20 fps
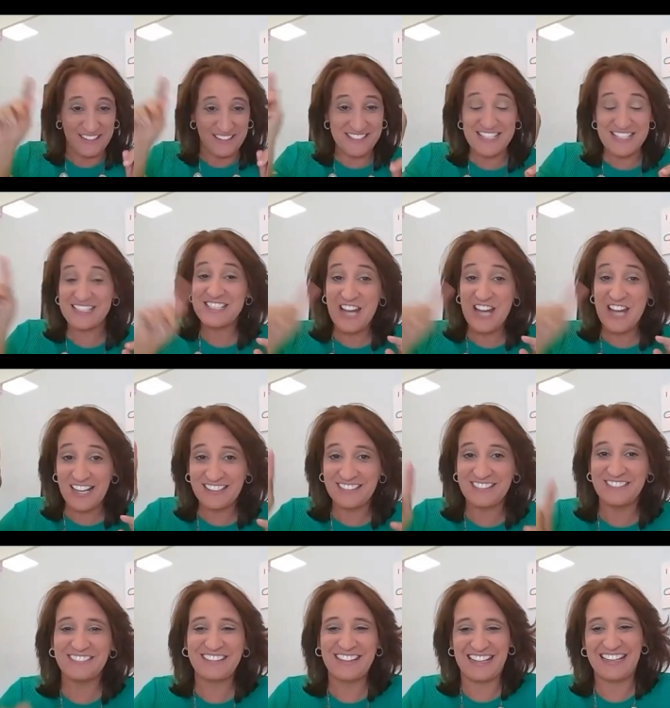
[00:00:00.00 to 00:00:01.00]
It's like check,
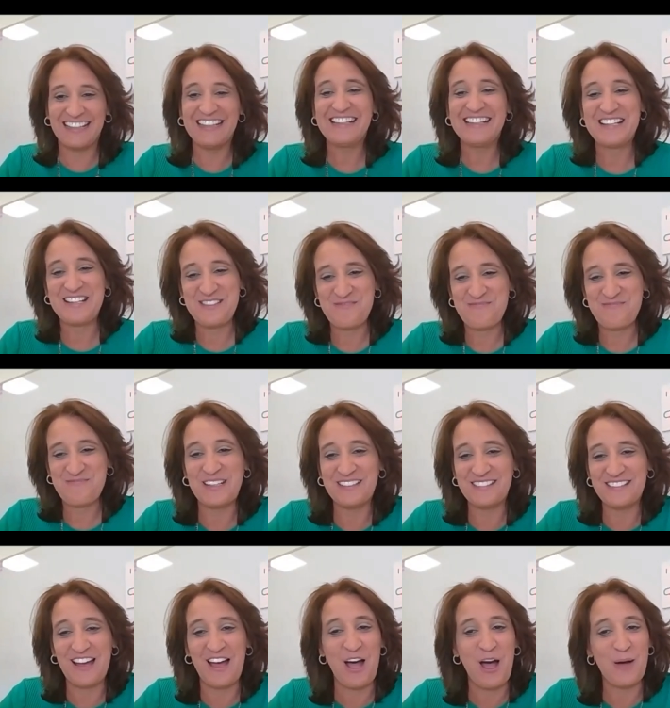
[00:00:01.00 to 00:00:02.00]
okay but
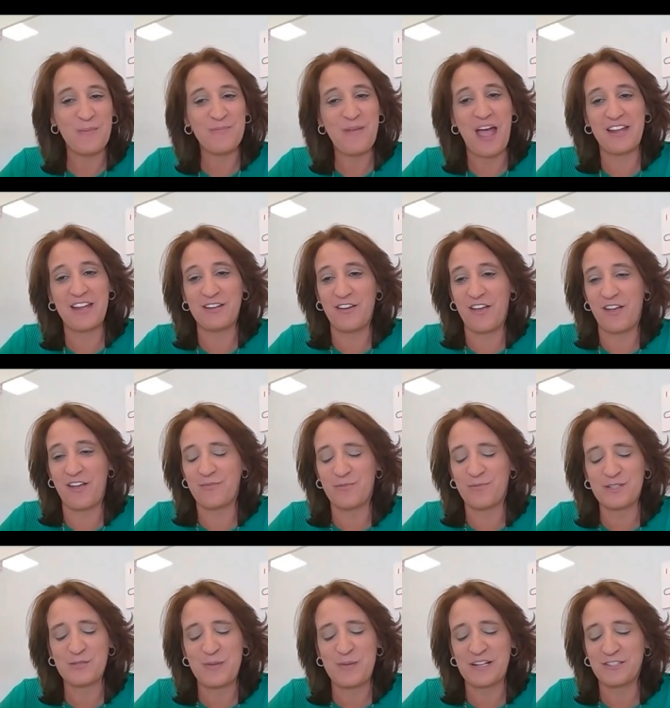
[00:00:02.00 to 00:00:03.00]
um, I, I,
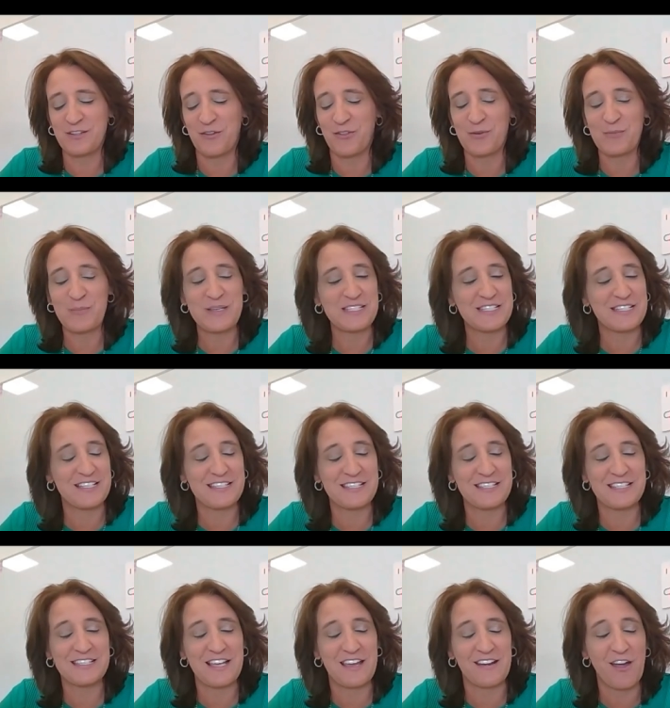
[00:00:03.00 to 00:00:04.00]
respect other
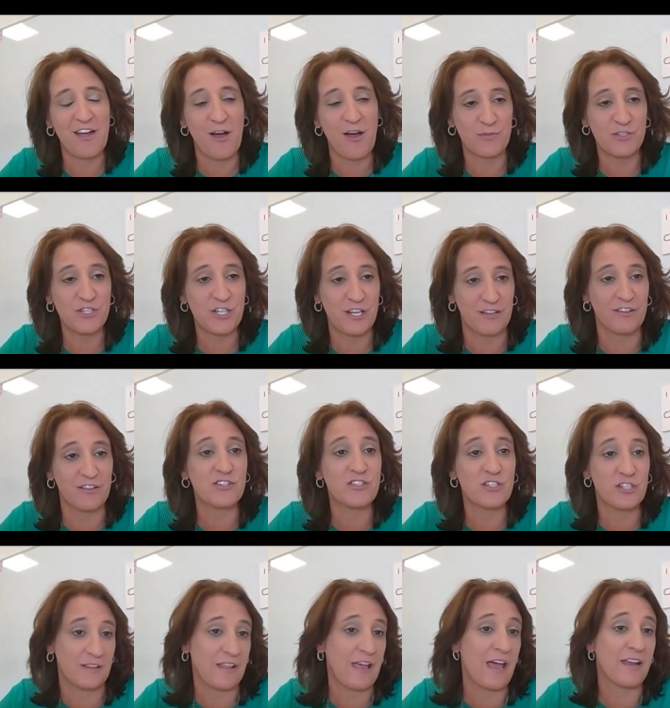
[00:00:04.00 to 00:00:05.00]
businesses on how
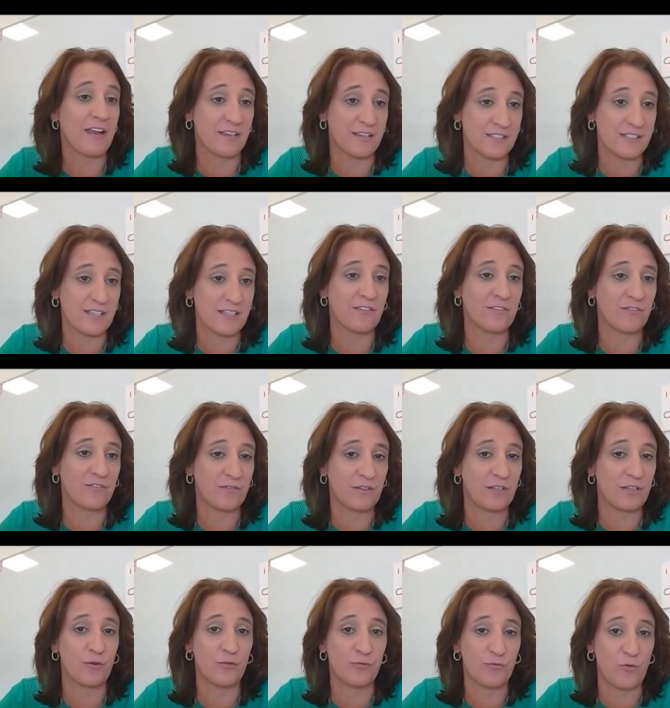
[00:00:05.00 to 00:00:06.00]
challenging that is. And you
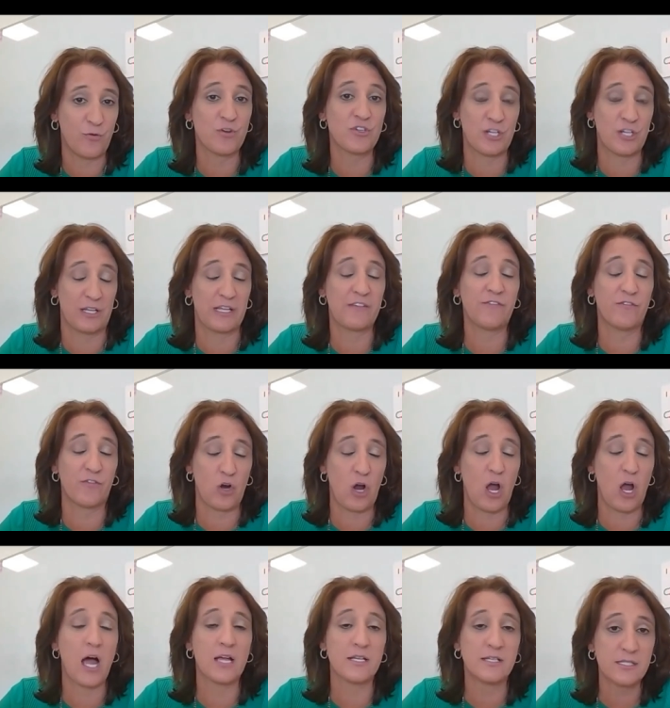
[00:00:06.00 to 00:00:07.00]
know, fortunately for
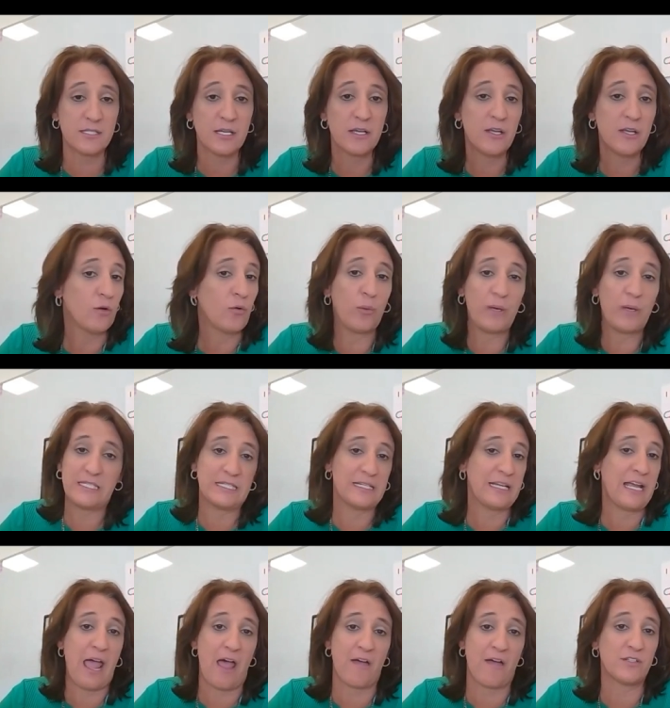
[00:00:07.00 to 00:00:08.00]
us, we didn't
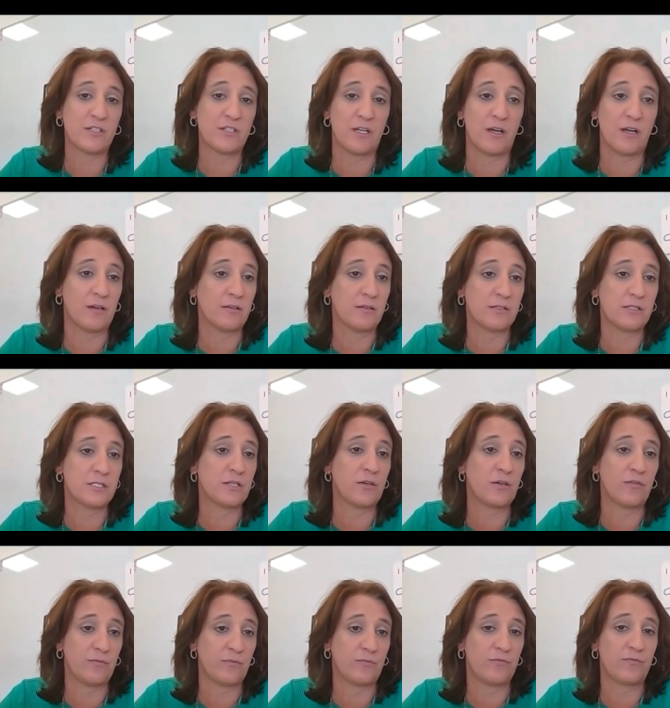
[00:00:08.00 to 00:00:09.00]
have to
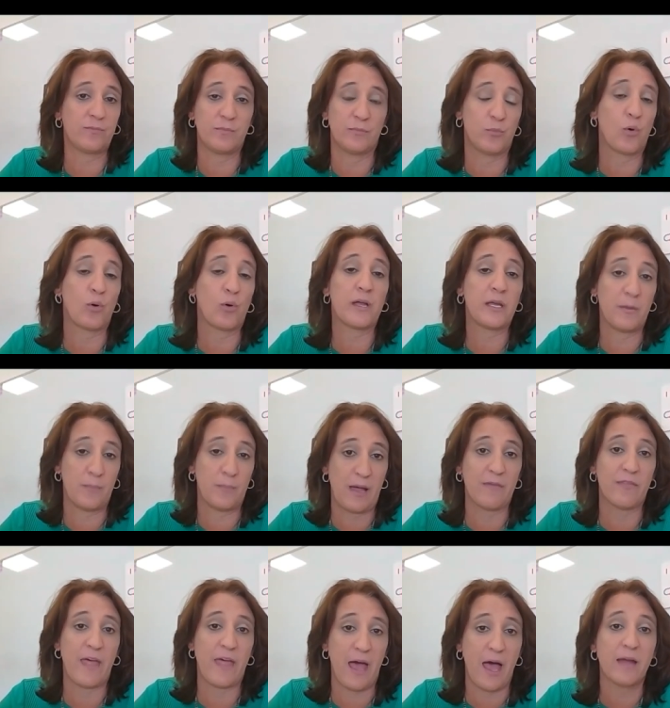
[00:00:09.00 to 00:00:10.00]
to worry
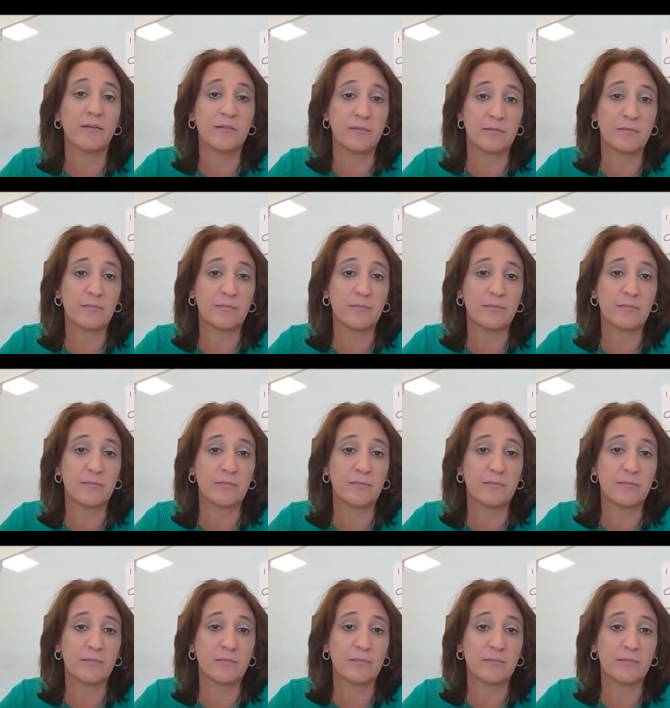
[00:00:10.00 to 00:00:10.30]
about that.